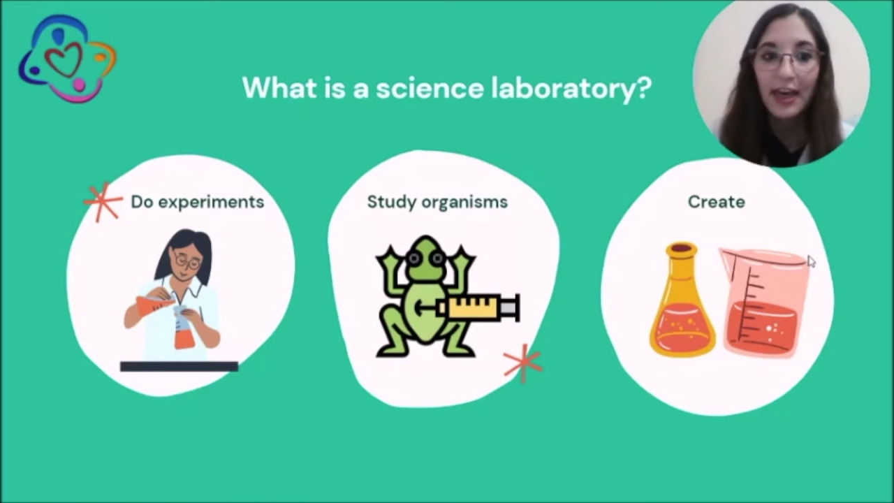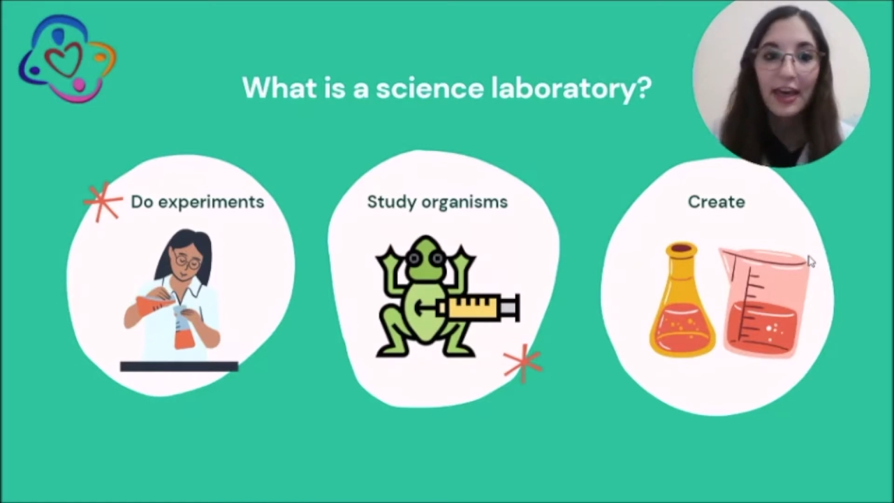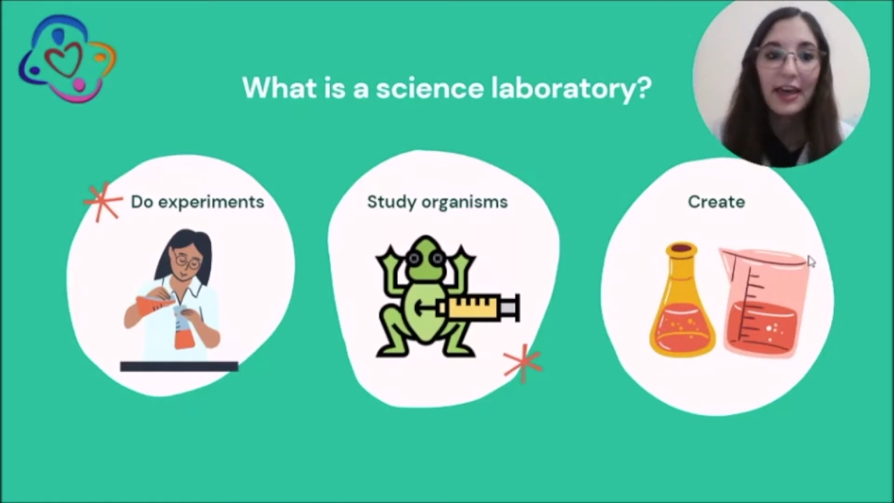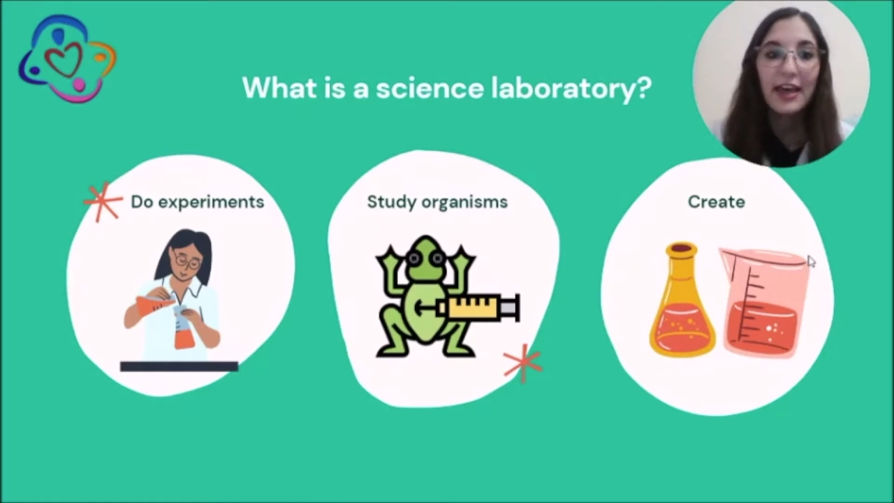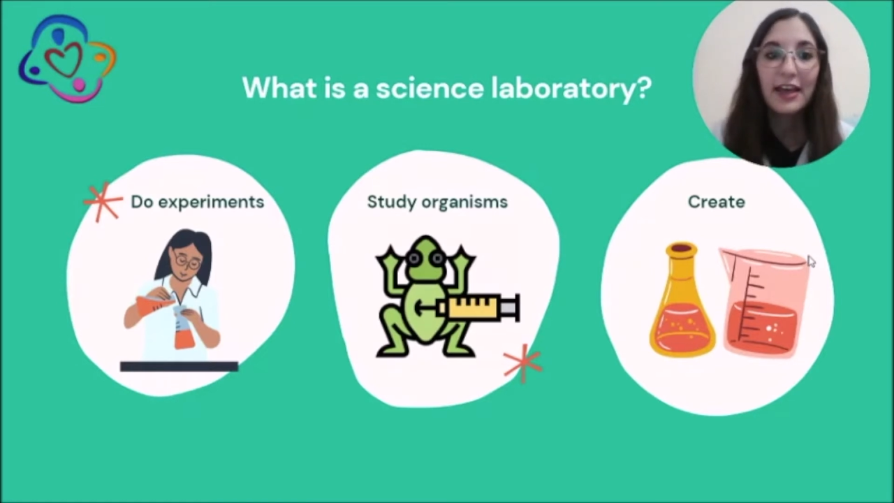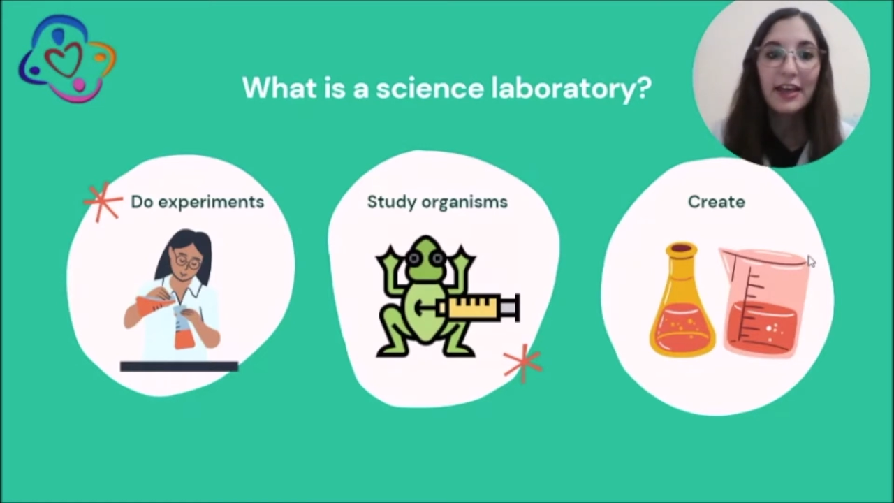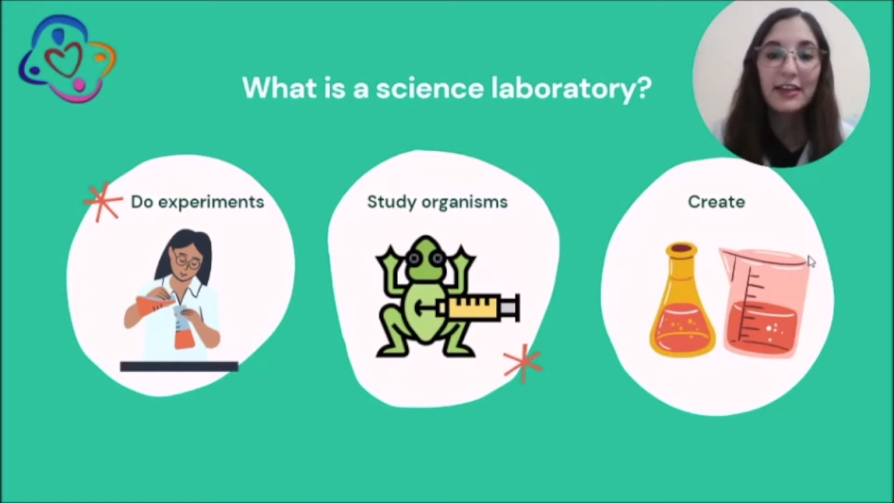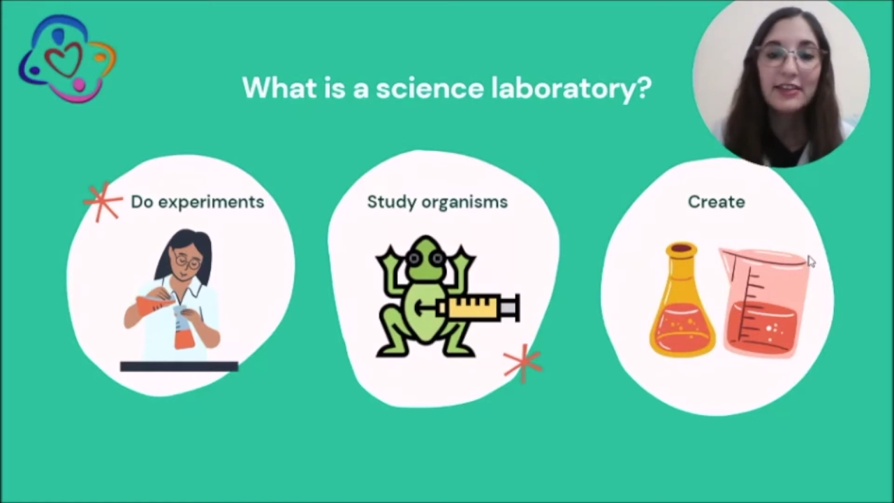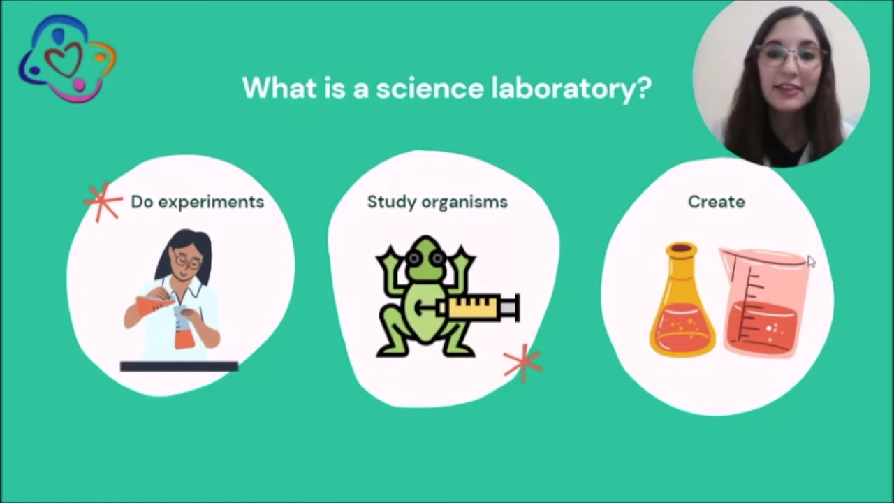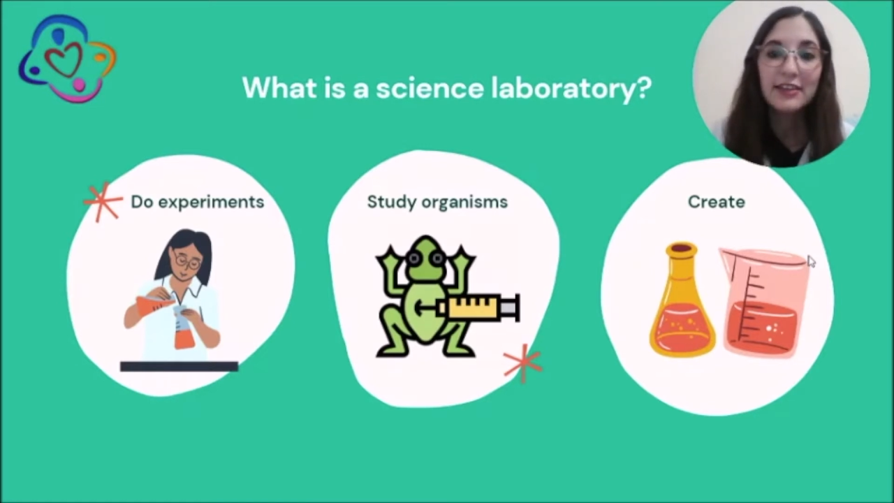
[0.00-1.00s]

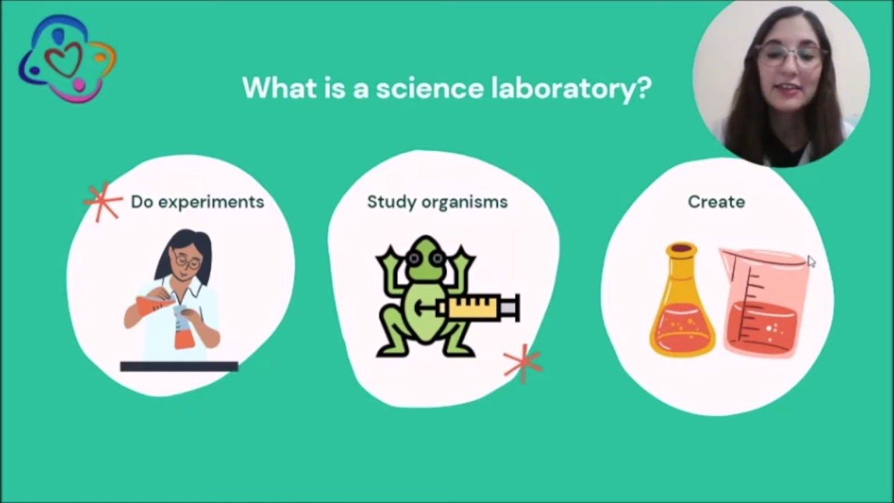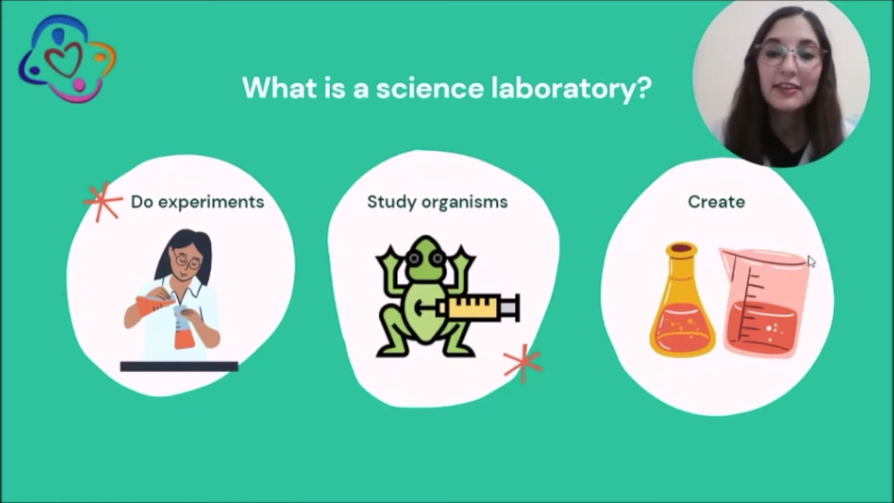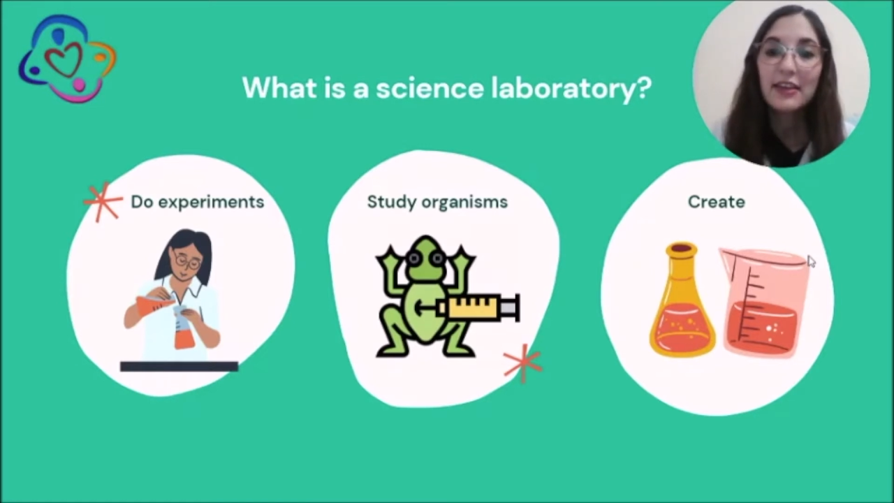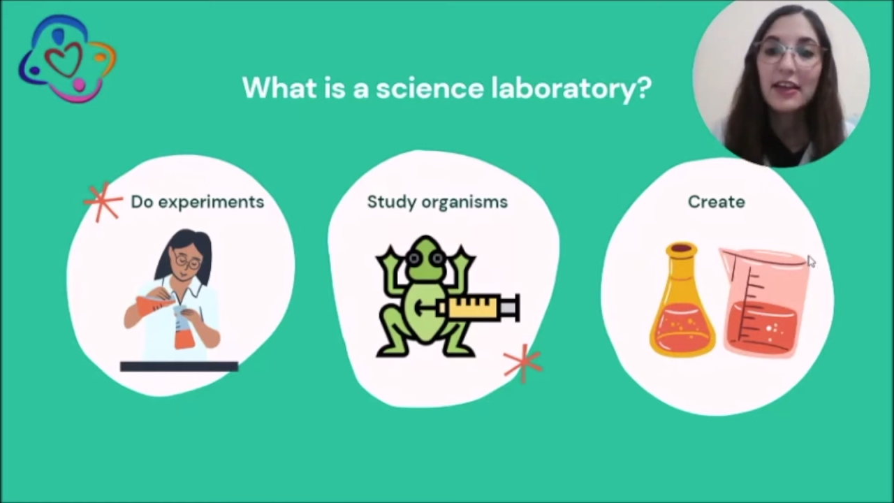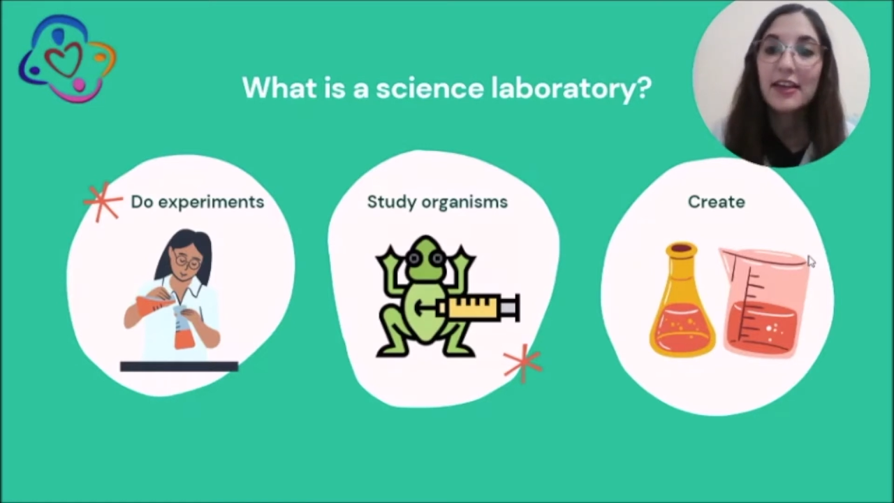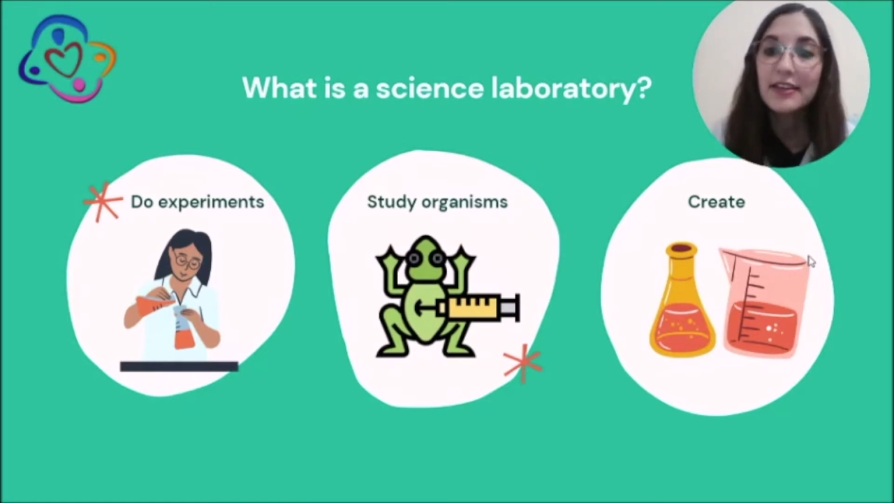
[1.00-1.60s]
And it